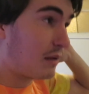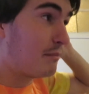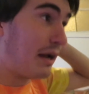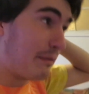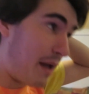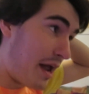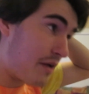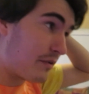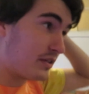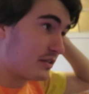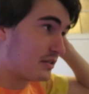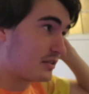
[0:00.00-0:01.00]
my
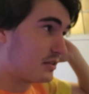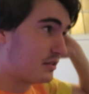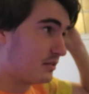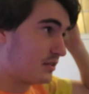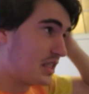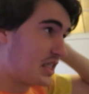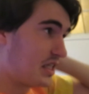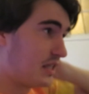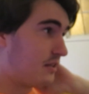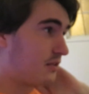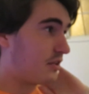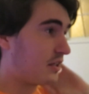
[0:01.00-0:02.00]
parents
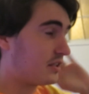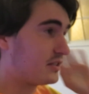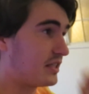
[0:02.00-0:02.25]
so they can